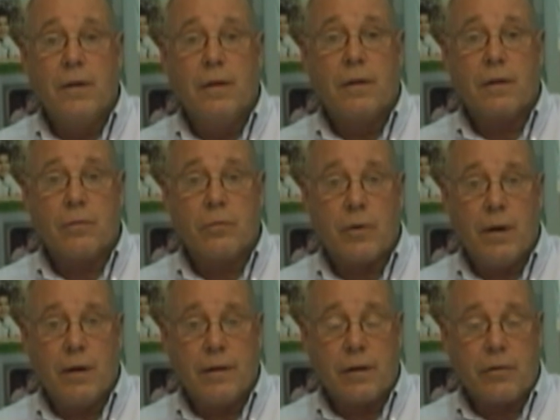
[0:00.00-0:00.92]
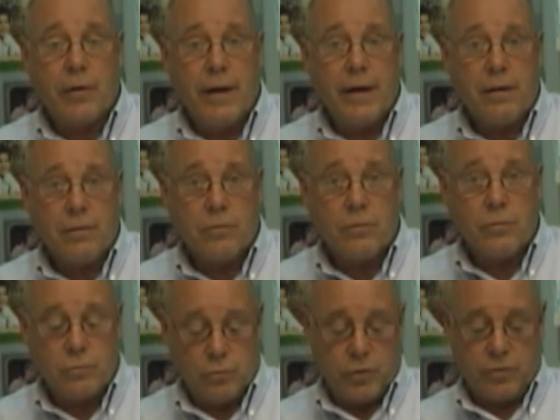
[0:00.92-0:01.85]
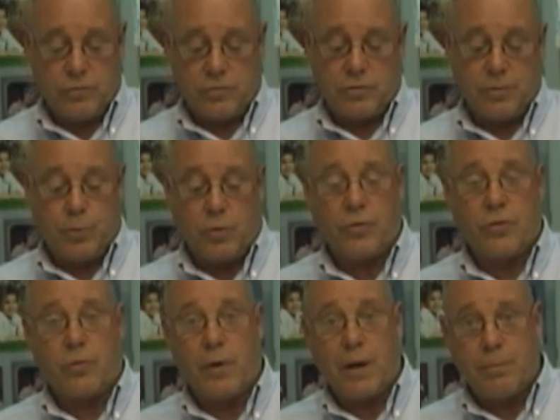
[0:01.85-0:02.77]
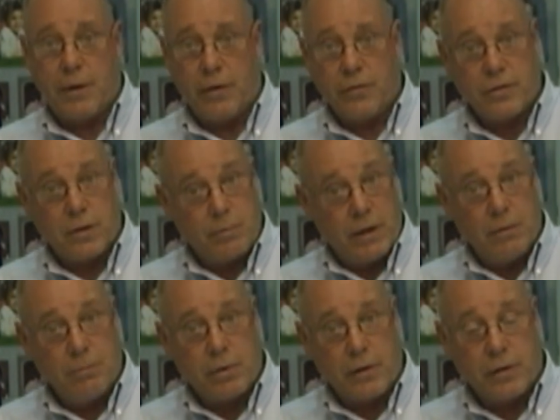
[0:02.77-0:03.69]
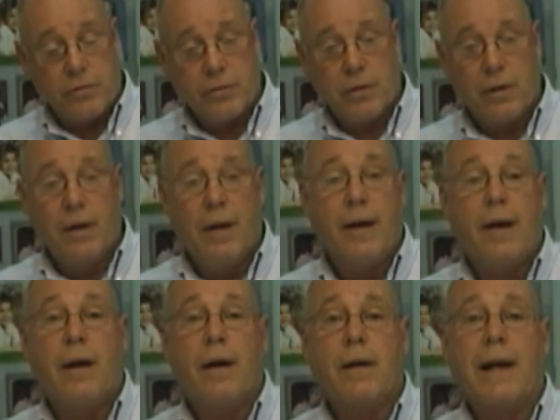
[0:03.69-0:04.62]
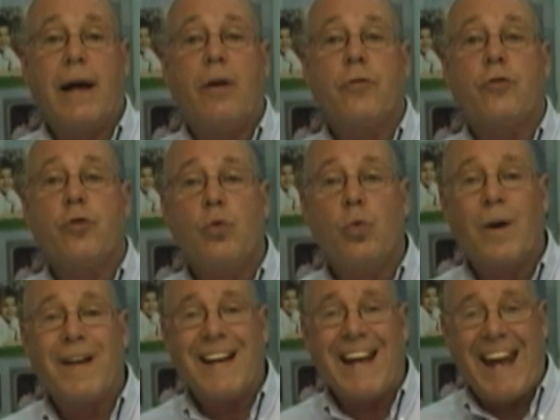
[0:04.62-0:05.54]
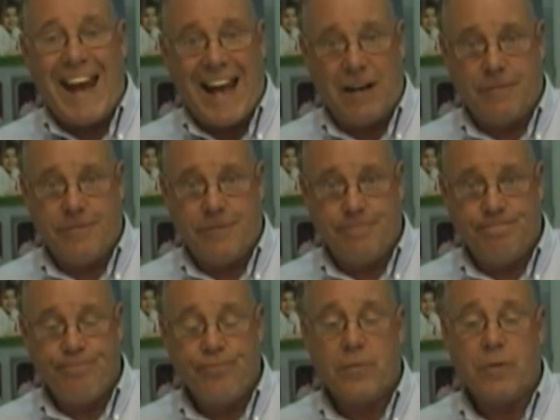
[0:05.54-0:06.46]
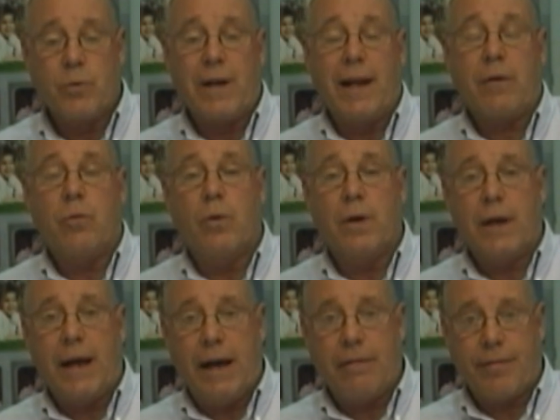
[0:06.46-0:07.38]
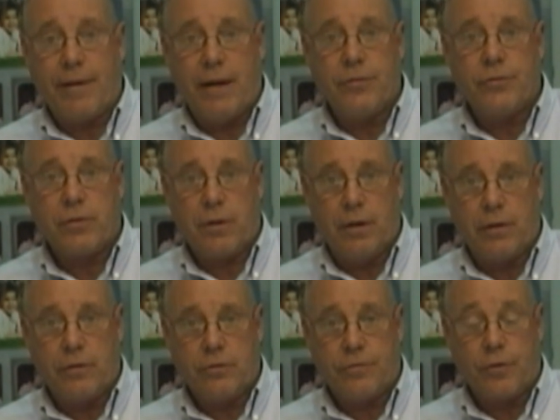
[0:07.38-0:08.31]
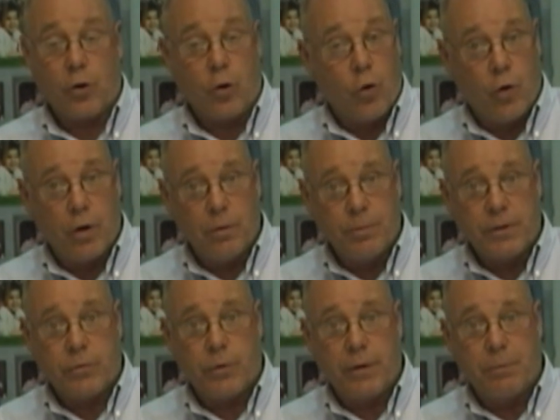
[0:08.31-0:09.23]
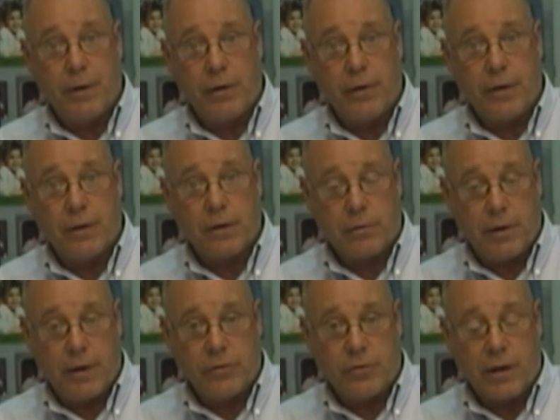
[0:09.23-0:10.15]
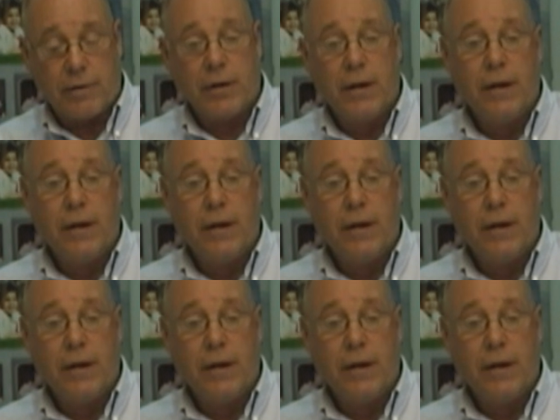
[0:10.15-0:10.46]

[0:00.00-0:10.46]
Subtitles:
The crank, which supports the rod bearings and the main bearings, are down to 1.5. We'd like 1.5 thousandths clearance for the oil between the bearing and the crankshaft.